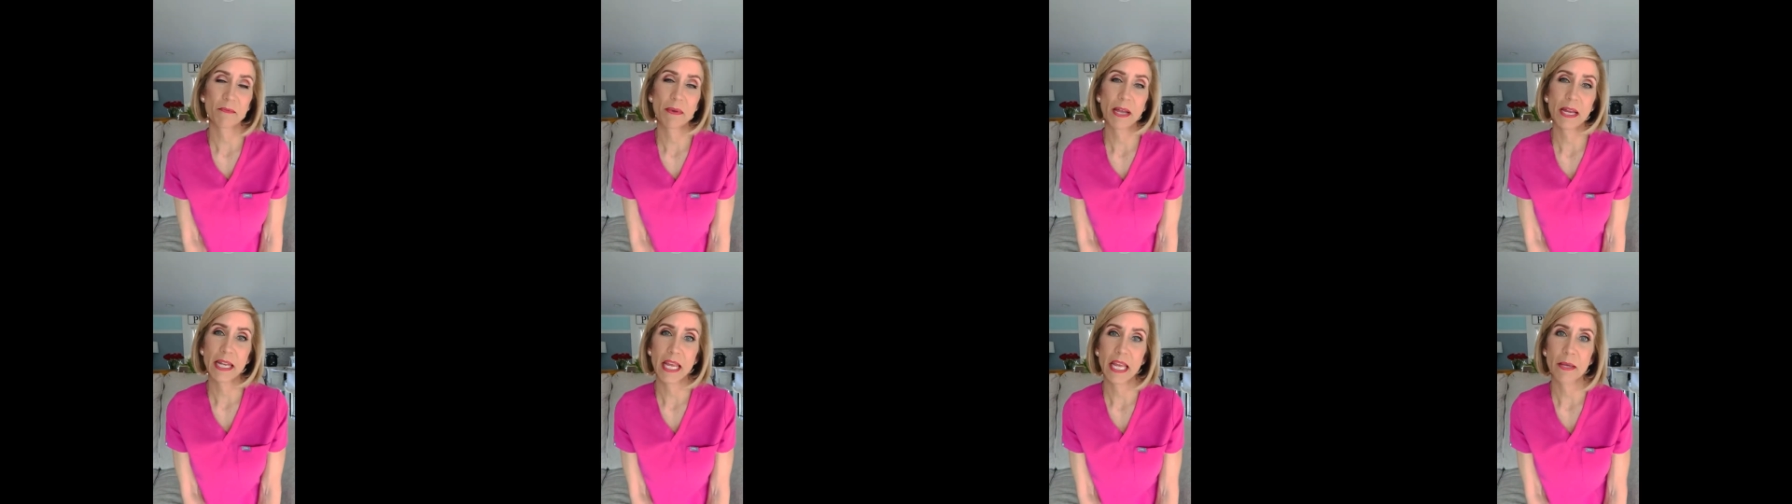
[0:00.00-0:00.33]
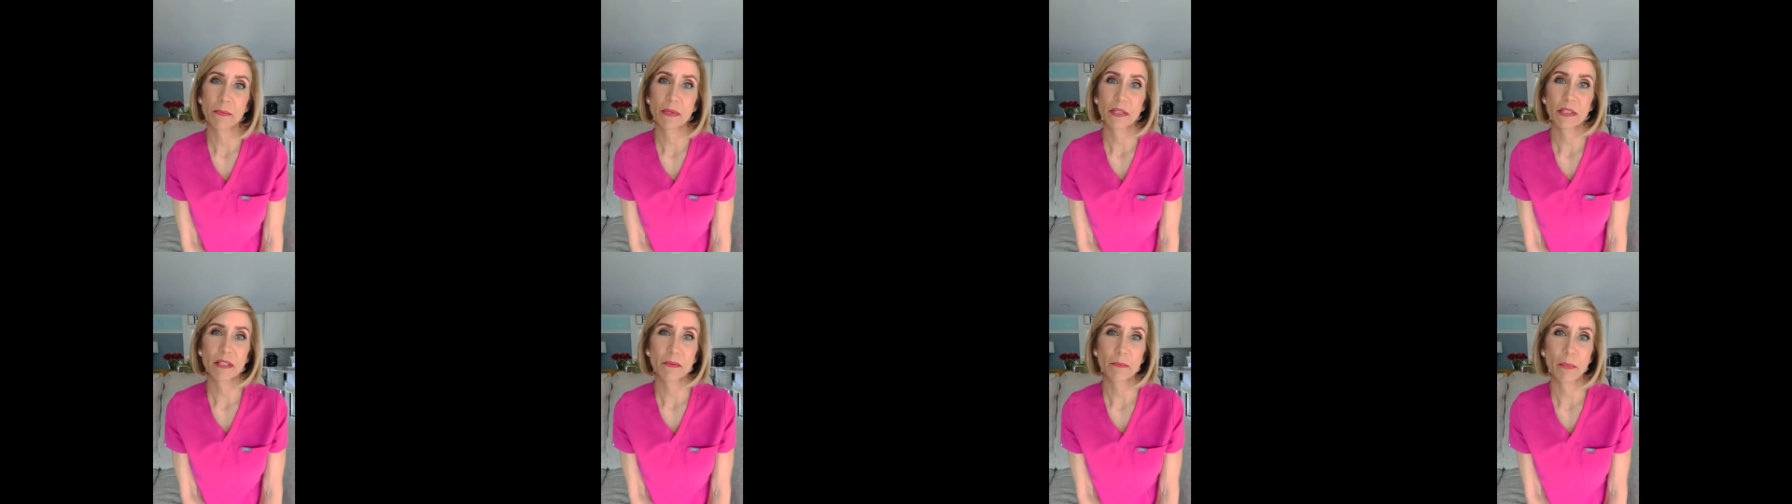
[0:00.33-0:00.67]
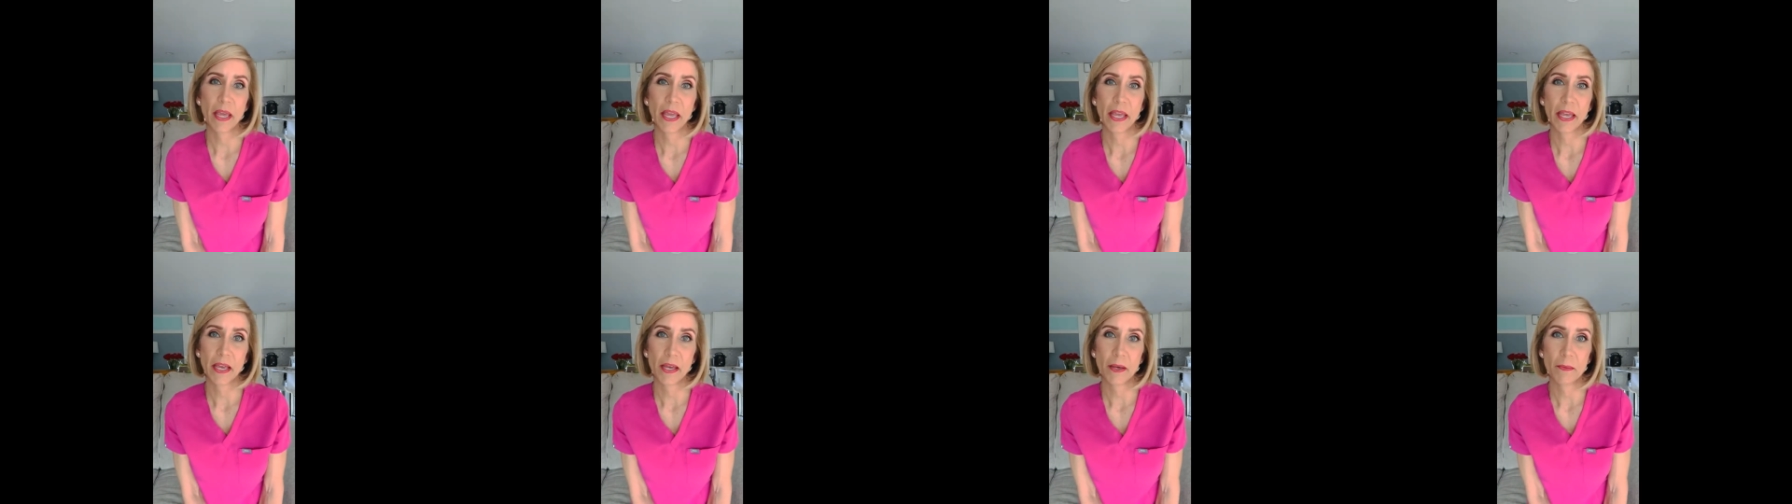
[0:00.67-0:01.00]
my name is
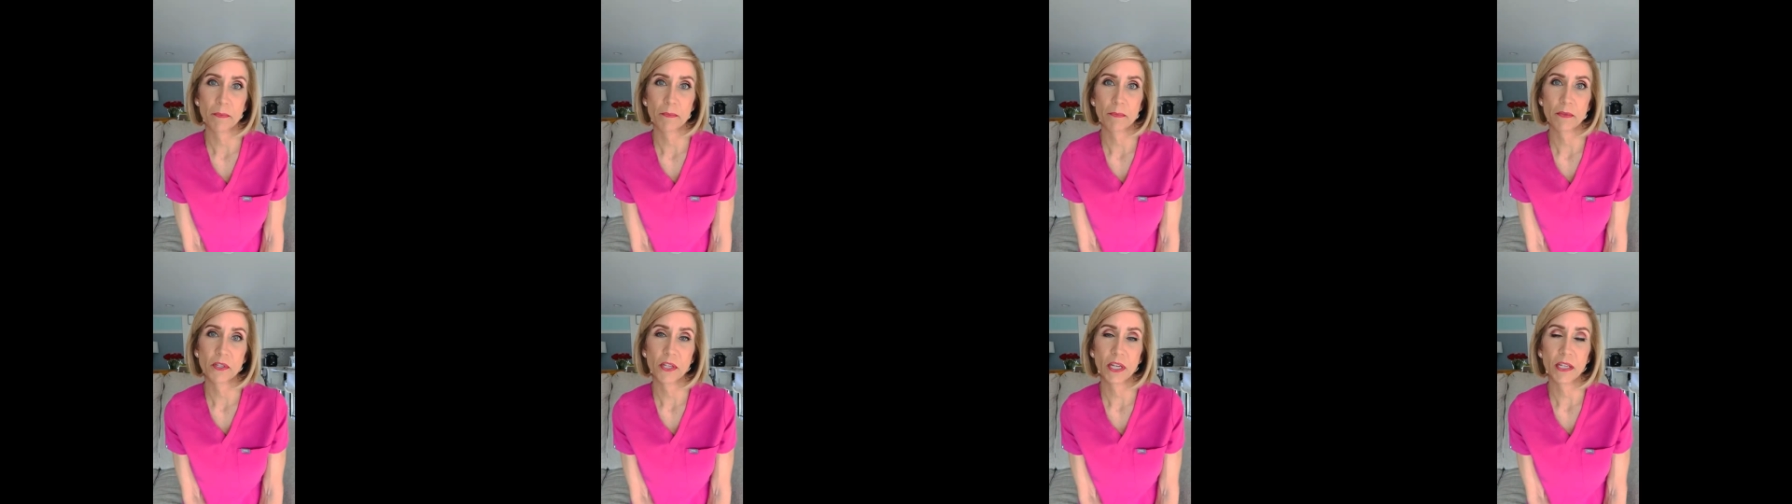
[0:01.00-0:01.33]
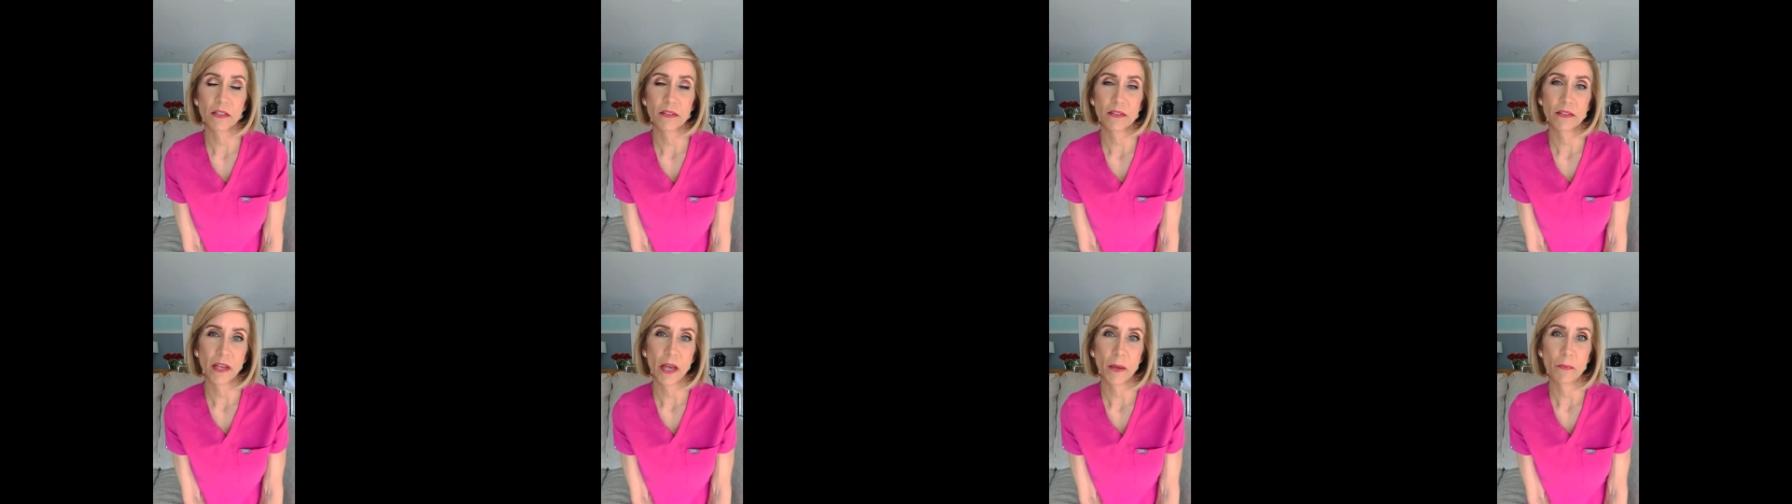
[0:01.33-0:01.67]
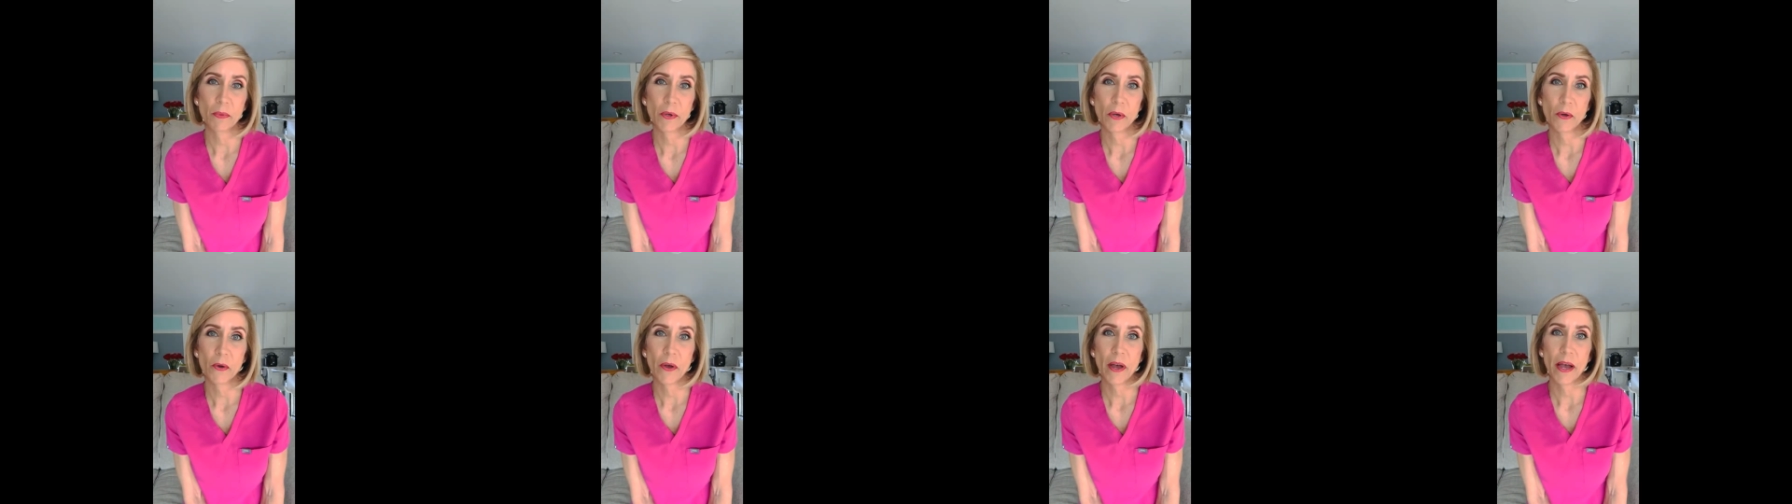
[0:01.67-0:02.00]
Pam Nyatsambo.